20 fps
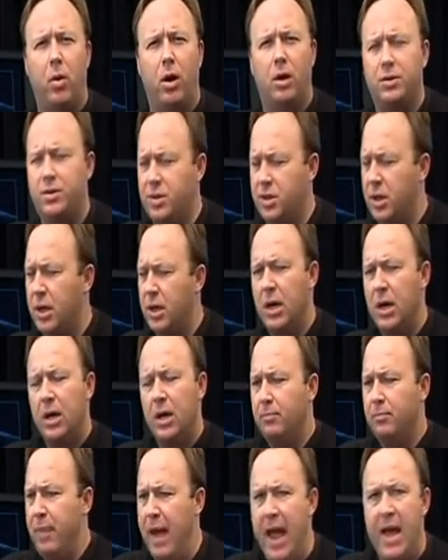reports
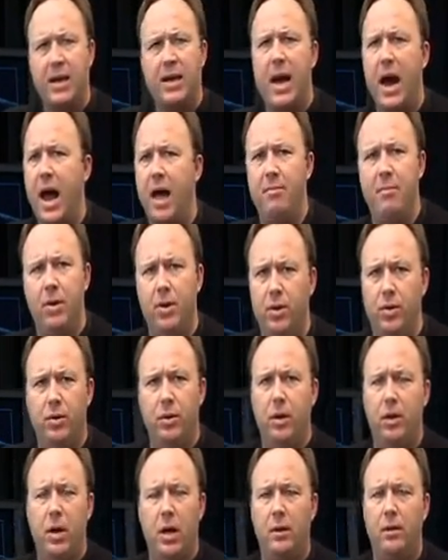Ban
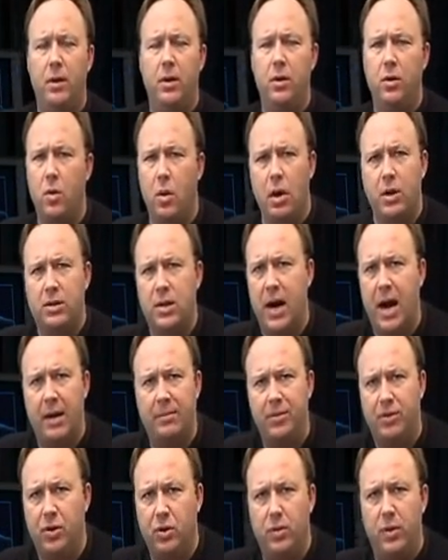Ki-moon in the New York
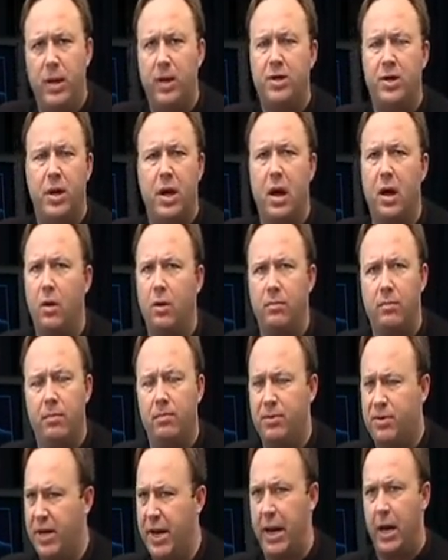Times 2 weeks ago
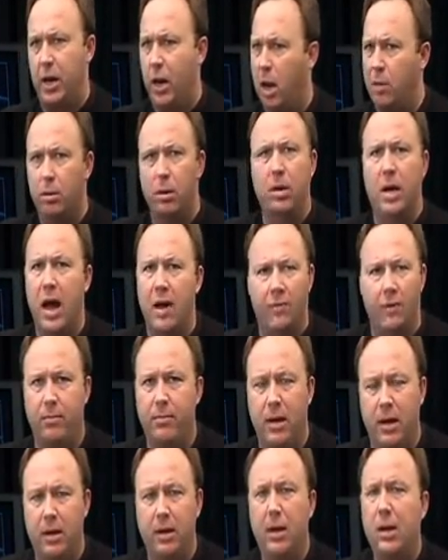saying global
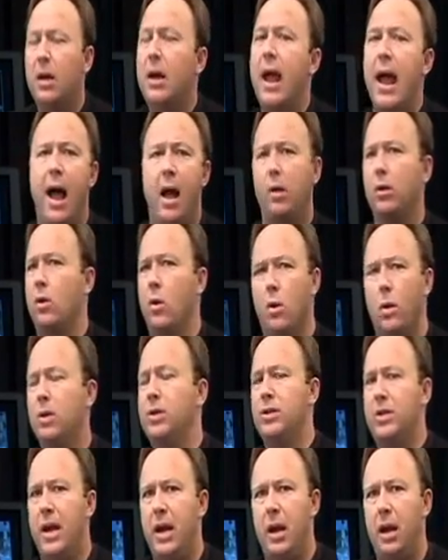government. Al
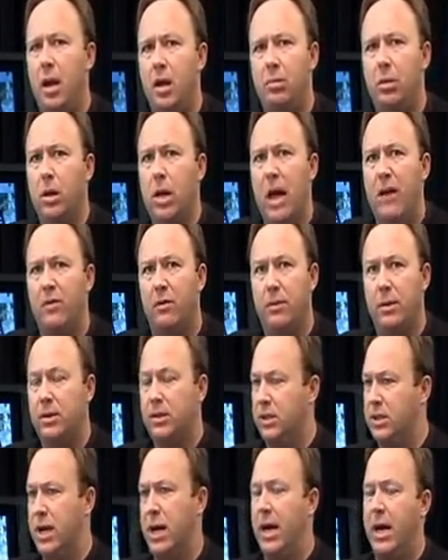Gore saying global
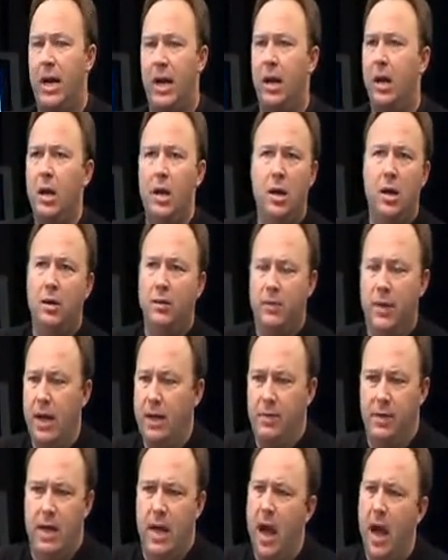government, saying
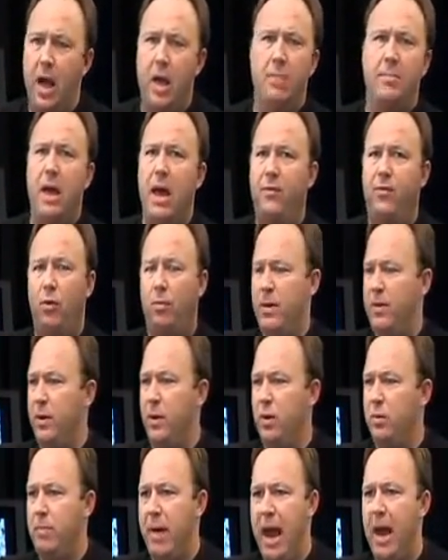that the IMF will
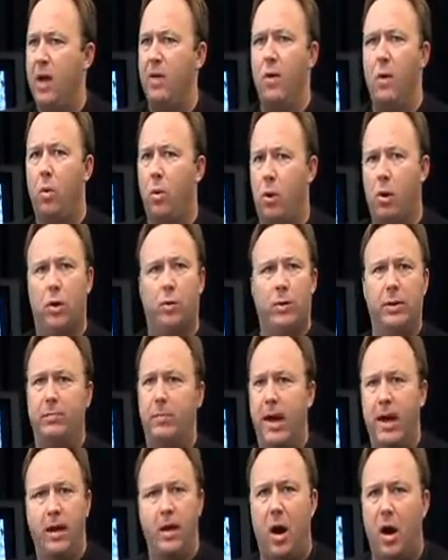be the new bank of the world
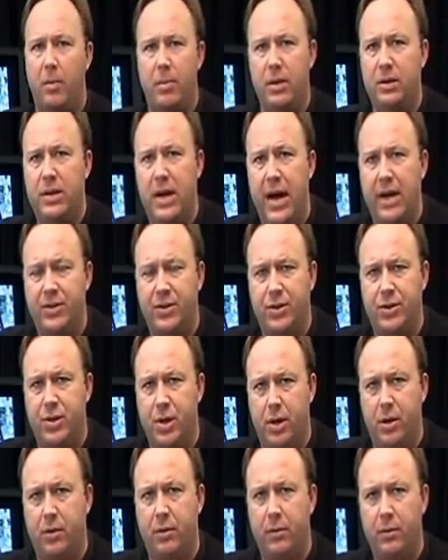we pay carbon
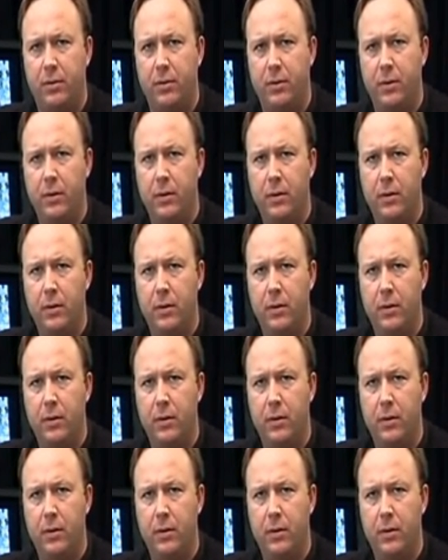taxes to.